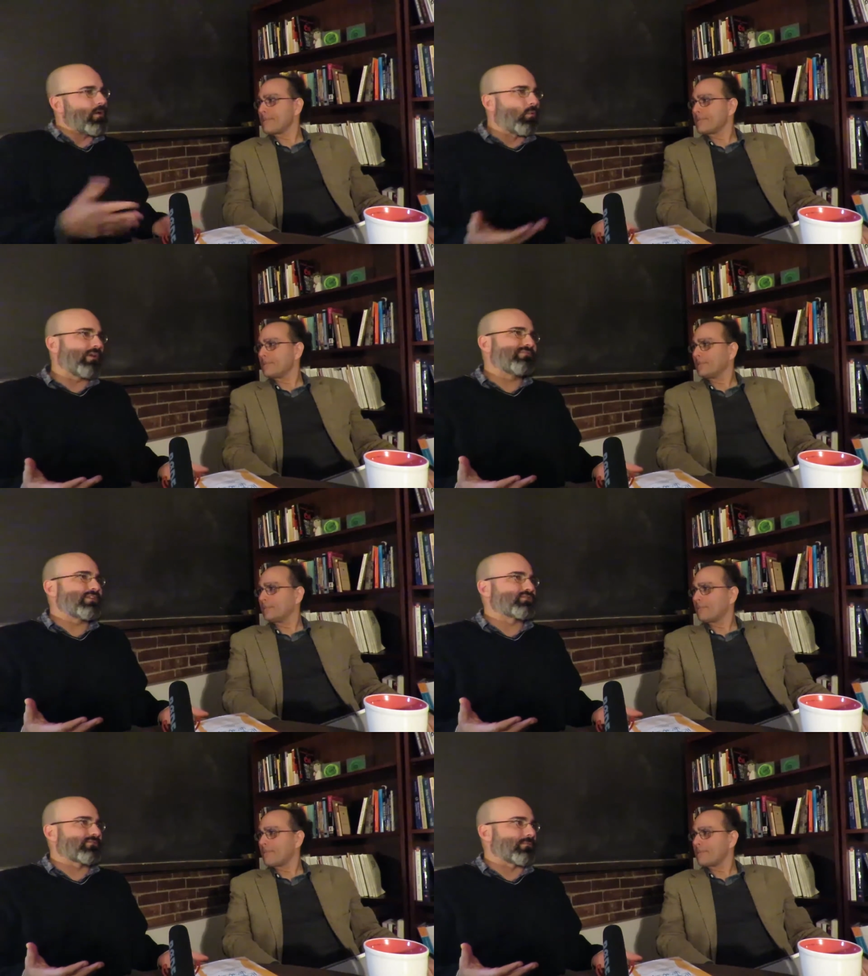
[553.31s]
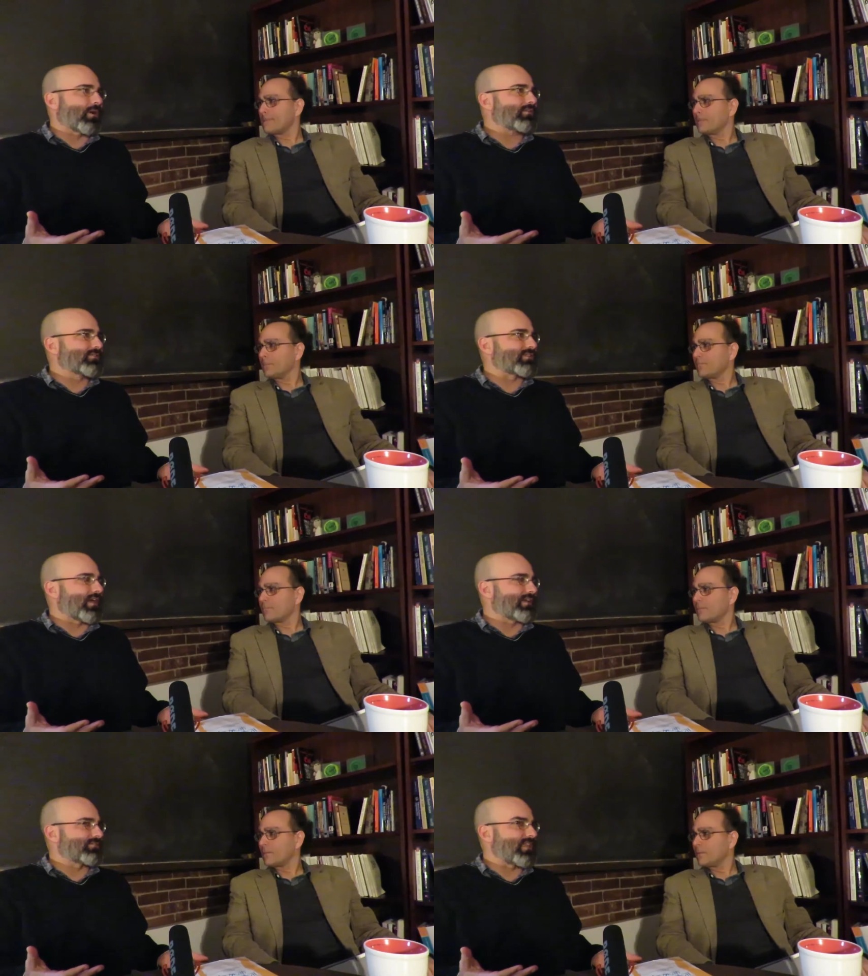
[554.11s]
Speaker 1: One feature of the Marxist
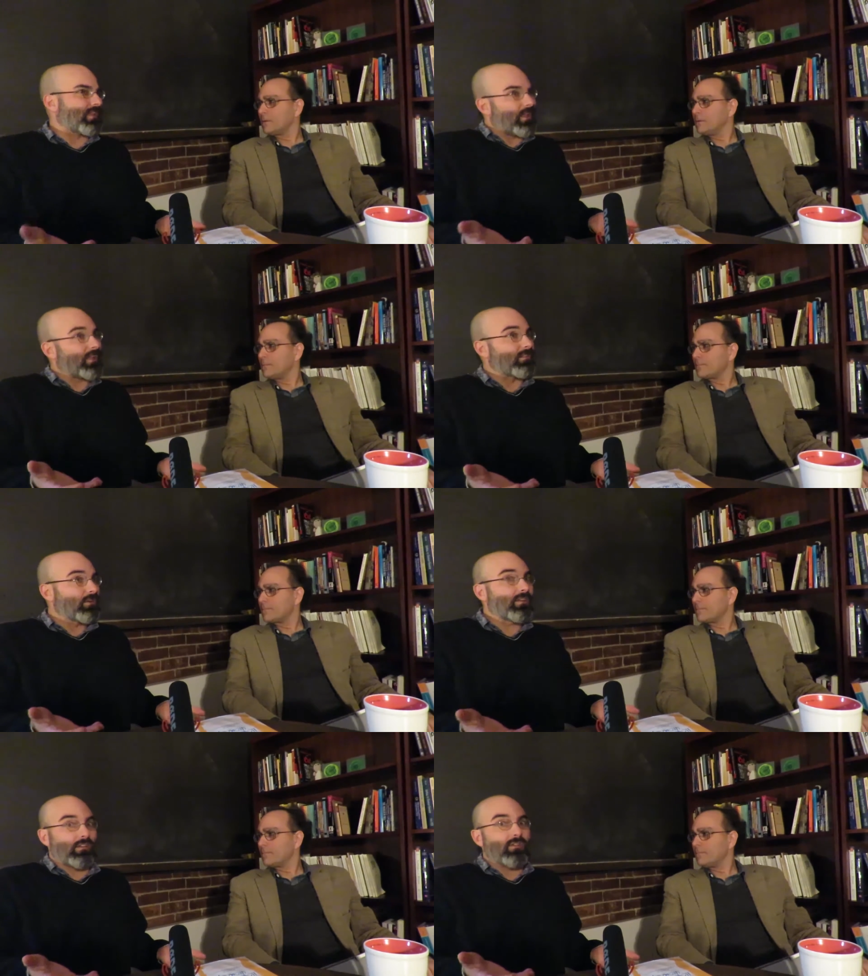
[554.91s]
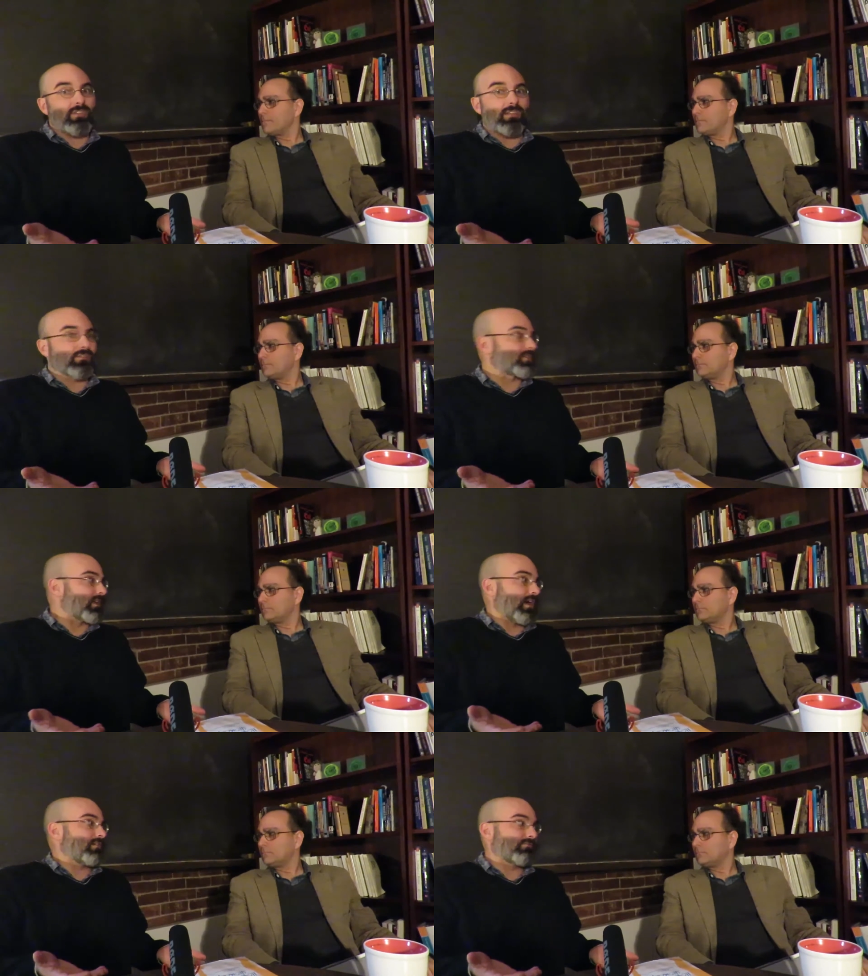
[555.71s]
line is that, like, look, it looks like there's a
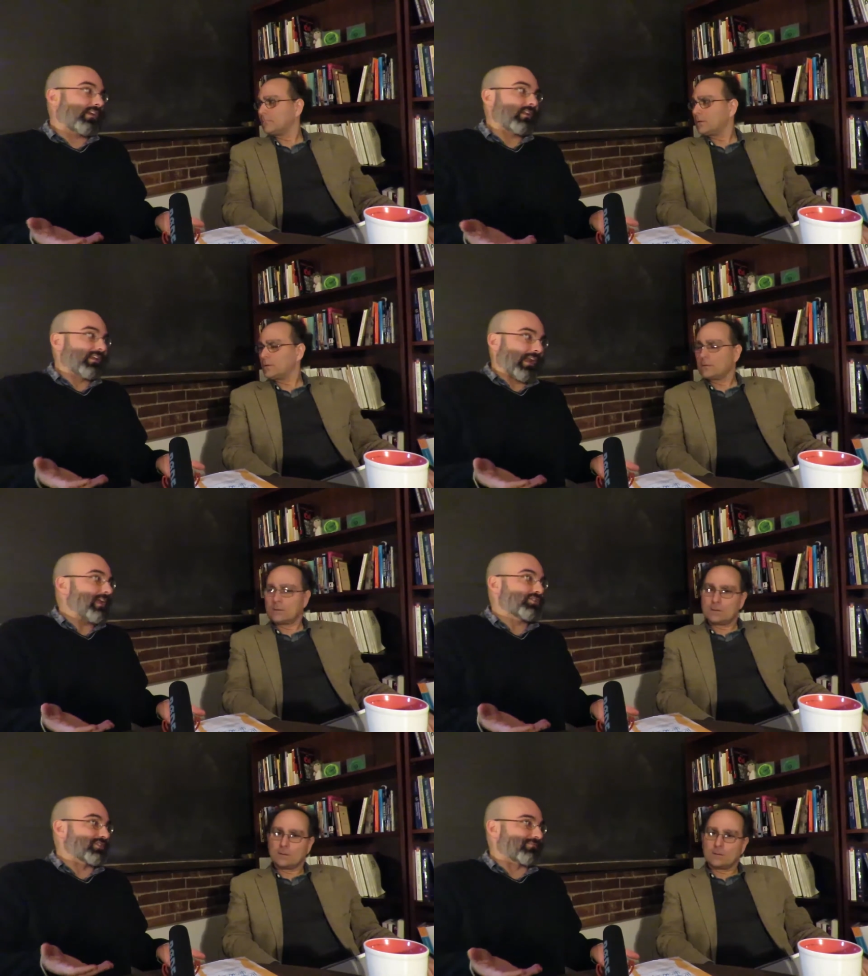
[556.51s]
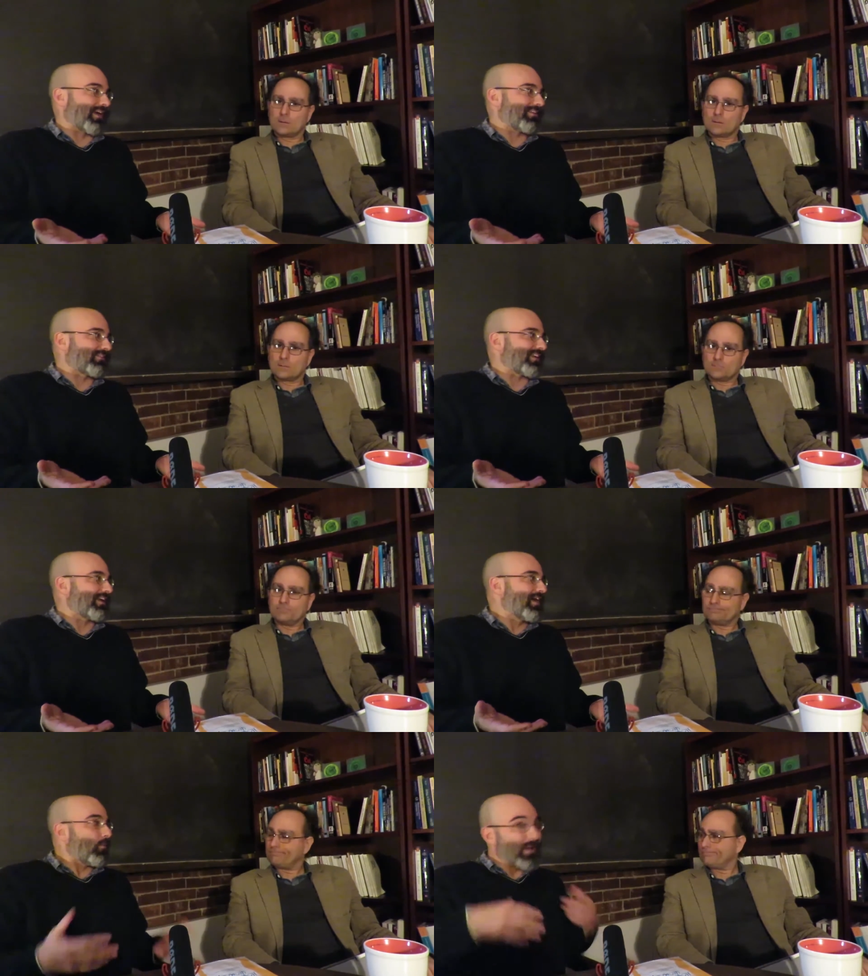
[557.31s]
lot of alienation, right?
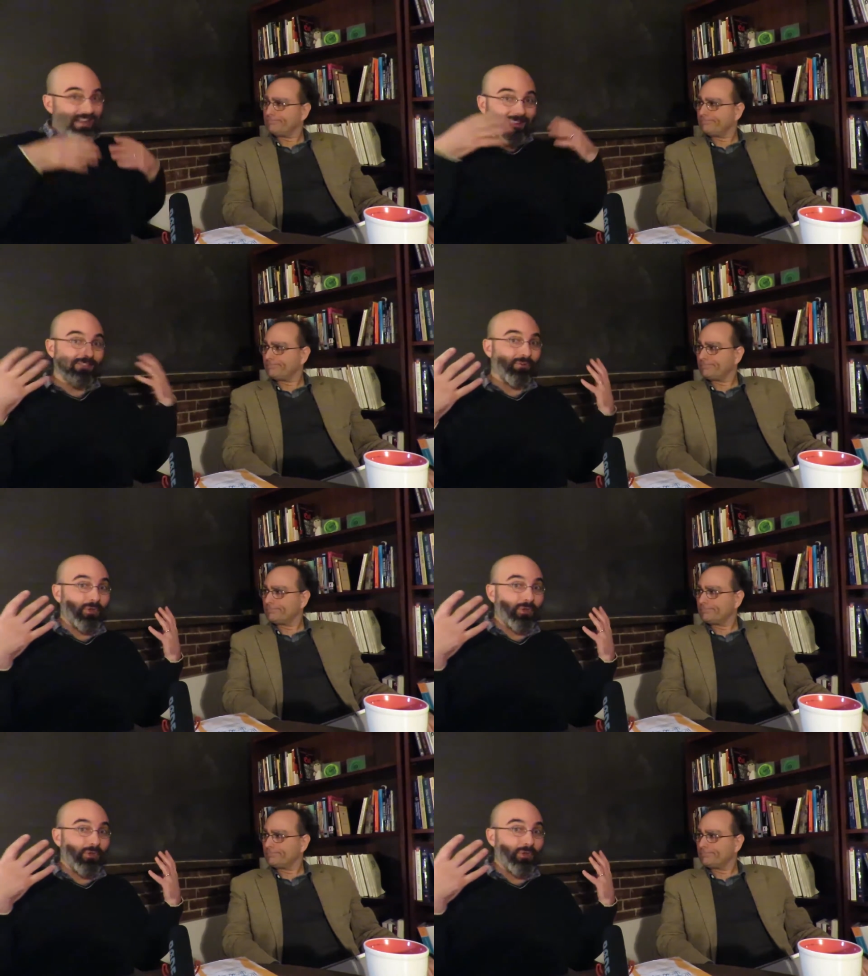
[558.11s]
Like, we needed the